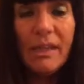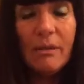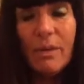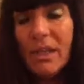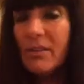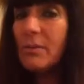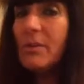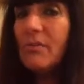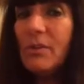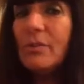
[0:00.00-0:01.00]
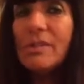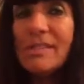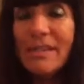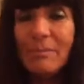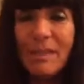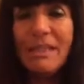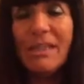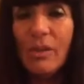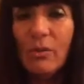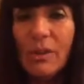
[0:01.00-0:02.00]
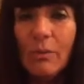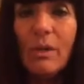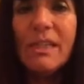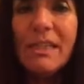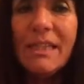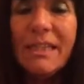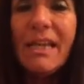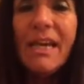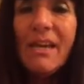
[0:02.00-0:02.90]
And I read other reviewers, and I'm not the only one that